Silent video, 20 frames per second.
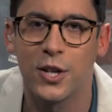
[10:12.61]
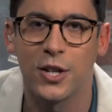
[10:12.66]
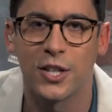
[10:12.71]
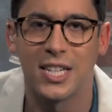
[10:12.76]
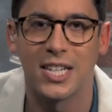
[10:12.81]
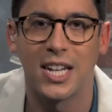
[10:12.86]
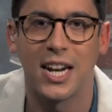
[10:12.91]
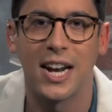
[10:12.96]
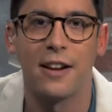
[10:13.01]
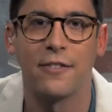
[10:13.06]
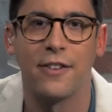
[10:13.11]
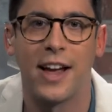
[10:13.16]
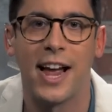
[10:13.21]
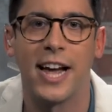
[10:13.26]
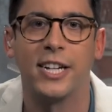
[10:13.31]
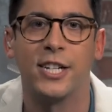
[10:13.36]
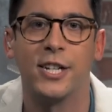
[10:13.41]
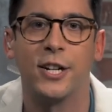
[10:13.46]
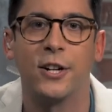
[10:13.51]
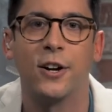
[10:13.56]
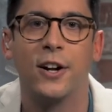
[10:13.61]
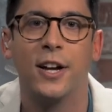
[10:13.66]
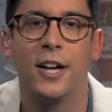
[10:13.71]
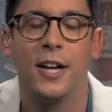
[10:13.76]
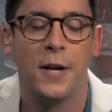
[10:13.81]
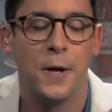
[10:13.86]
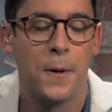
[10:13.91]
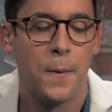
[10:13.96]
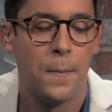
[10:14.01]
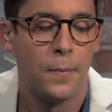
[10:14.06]
the sleight of hand here.
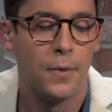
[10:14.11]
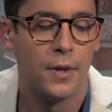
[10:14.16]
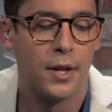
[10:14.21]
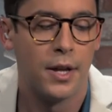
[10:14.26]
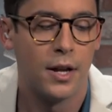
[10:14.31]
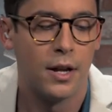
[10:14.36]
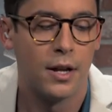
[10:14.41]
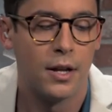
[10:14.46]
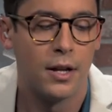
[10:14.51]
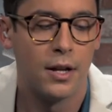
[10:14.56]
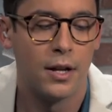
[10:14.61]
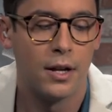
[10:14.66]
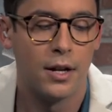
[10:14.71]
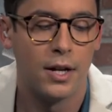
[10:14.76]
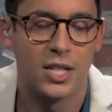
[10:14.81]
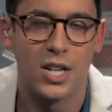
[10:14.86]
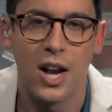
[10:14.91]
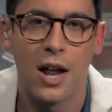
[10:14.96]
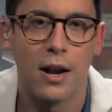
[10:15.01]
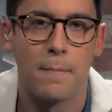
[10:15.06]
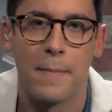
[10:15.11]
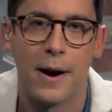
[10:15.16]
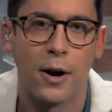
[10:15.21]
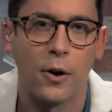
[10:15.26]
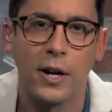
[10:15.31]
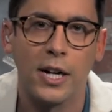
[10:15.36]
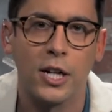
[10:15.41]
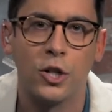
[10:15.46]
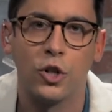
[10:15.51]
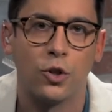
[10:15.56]
It's not
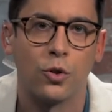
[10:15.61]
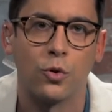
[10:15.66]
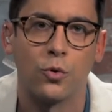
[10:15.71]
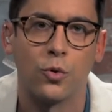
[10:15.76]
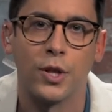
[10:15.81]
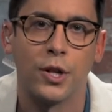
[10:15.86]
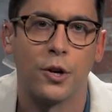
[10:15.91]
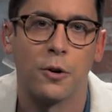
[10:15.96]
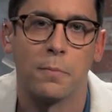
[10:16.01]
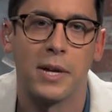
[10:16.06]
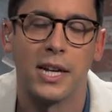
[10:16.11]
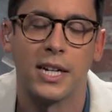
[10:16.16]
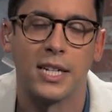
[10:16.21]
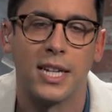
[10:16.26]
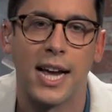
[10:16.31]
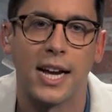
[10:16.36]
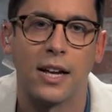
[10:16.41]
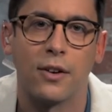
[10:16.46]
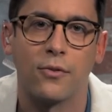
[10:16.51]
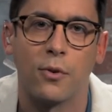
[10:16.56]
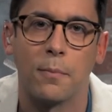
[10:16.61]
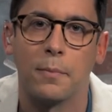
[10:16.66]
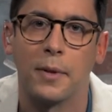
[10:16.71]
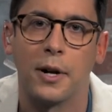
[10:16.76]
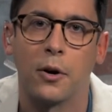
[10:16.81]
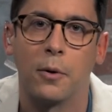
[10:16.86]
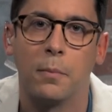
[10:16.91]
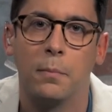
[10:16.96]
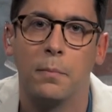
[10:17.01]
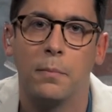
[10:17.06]
American children that are being taken from
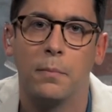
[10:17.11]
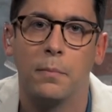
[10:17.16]
their,